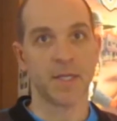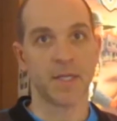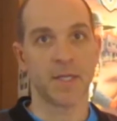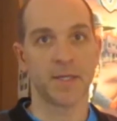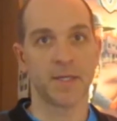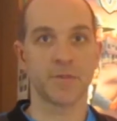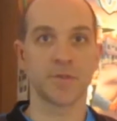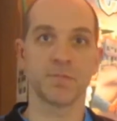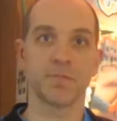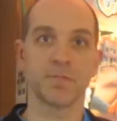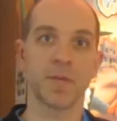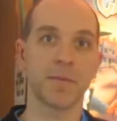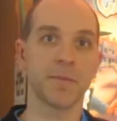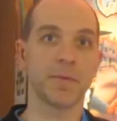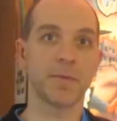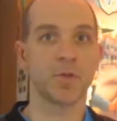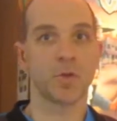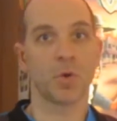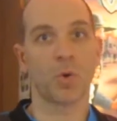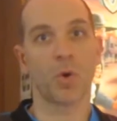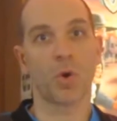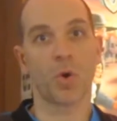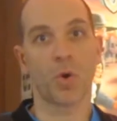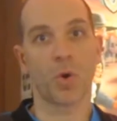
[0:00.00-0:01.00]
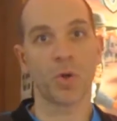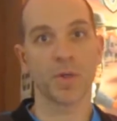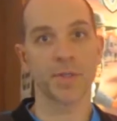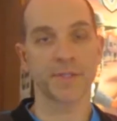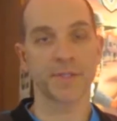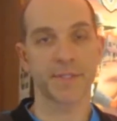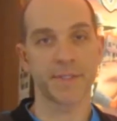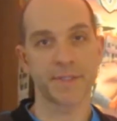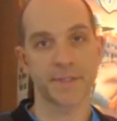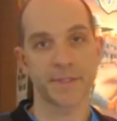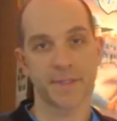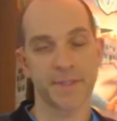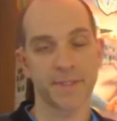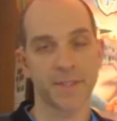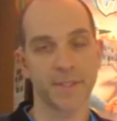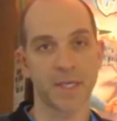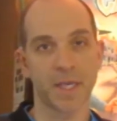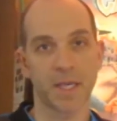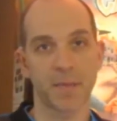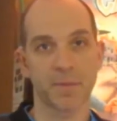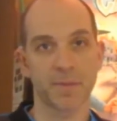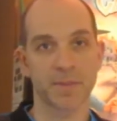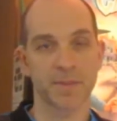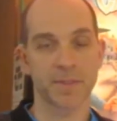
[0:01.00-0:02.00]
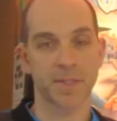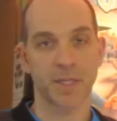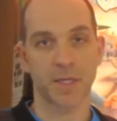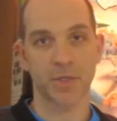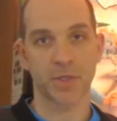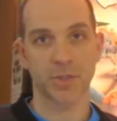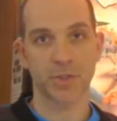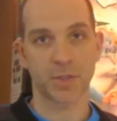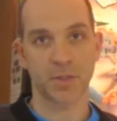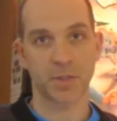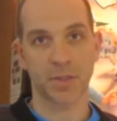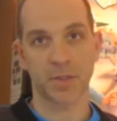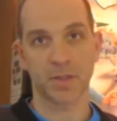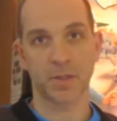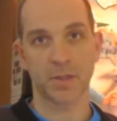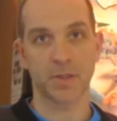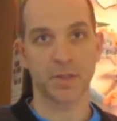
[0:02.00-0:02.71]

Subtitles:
As you maybe know, all CCC Gaming Station